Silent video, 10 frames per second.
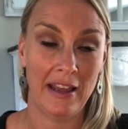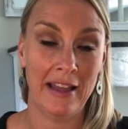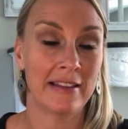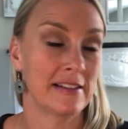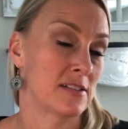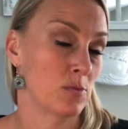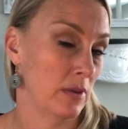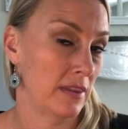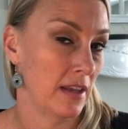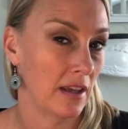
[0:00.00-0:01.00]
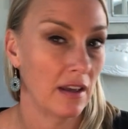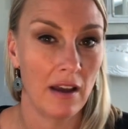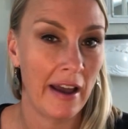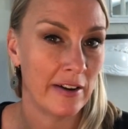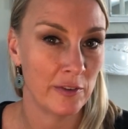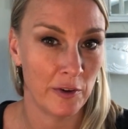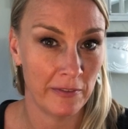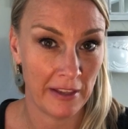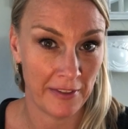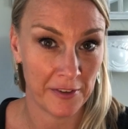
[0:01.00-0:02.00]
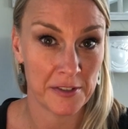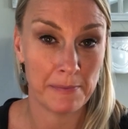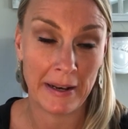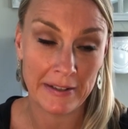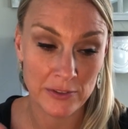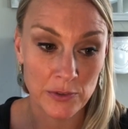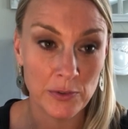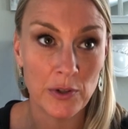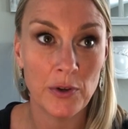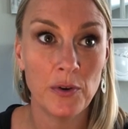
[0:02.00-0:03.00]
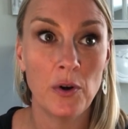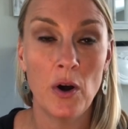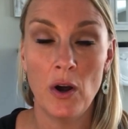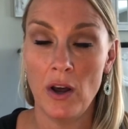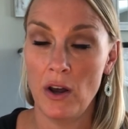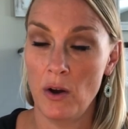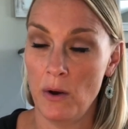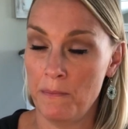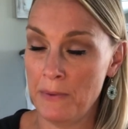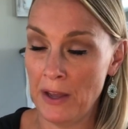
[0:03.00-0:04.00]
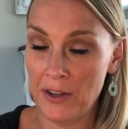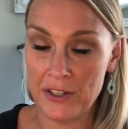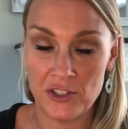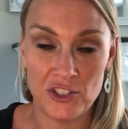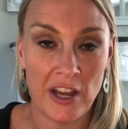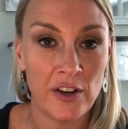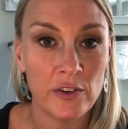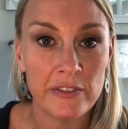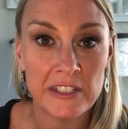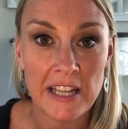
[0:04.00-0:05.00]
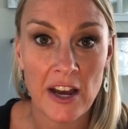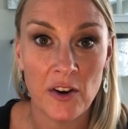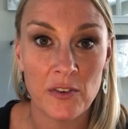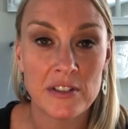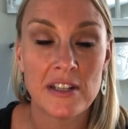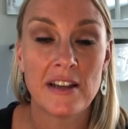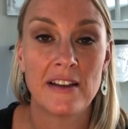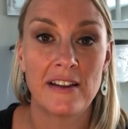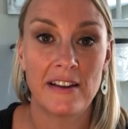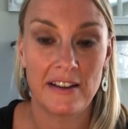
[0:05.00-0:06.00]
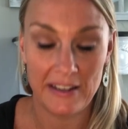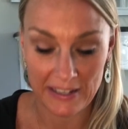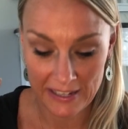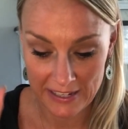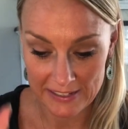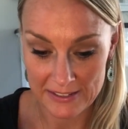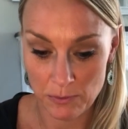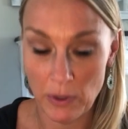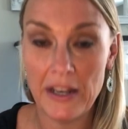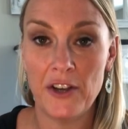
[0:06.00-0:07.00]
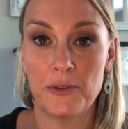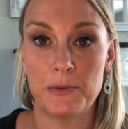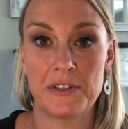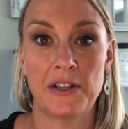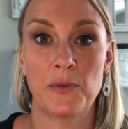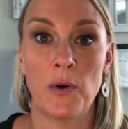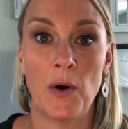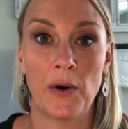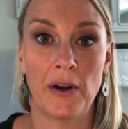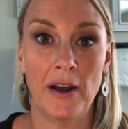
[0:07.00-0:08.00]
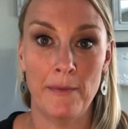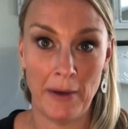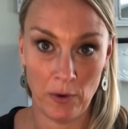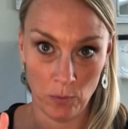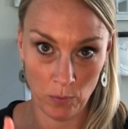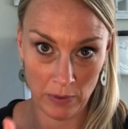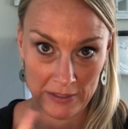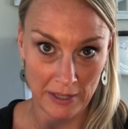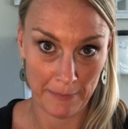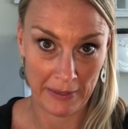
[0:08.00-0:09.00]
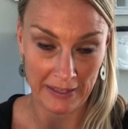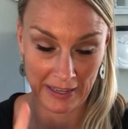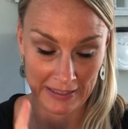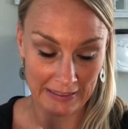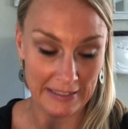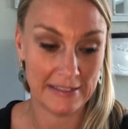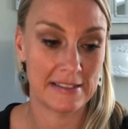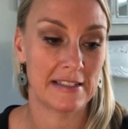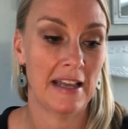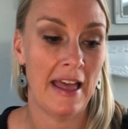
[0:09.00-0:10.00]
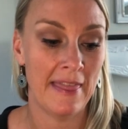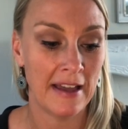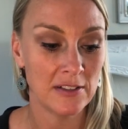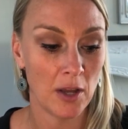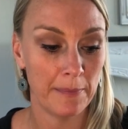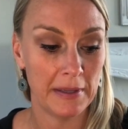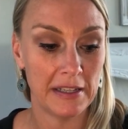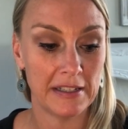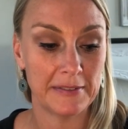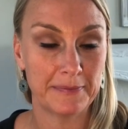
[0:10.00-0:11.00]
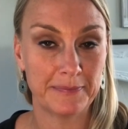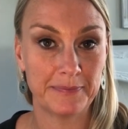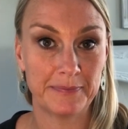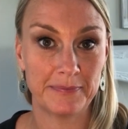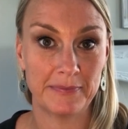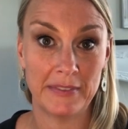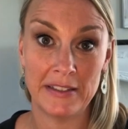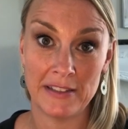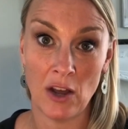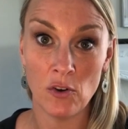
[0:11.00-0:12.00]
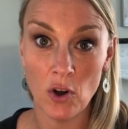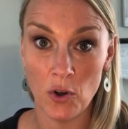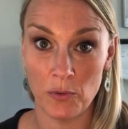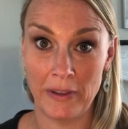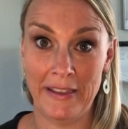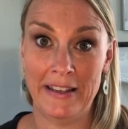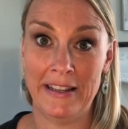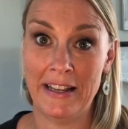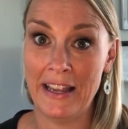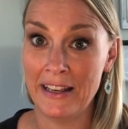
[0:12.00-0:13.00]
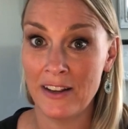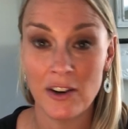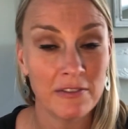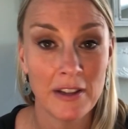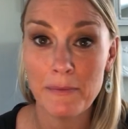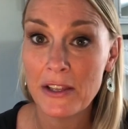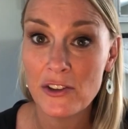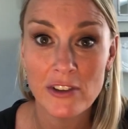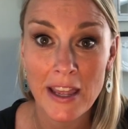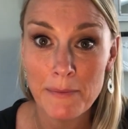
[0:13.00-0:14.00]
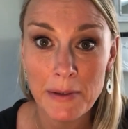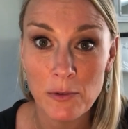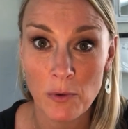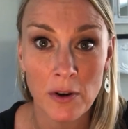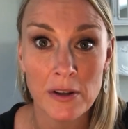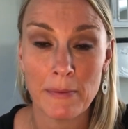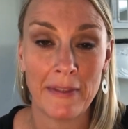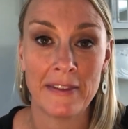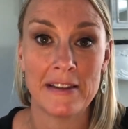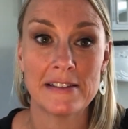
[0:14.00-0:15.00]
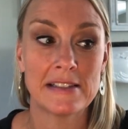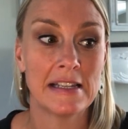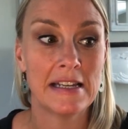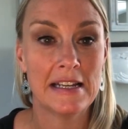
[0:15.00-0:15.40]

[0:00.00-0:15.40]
at least one thing. I don't know of the others, but I do know beyond a shadow of a doubt he is 100% wrong about one topic at least, and that topic is alcohol related. And in our family, you can't be wrong about this,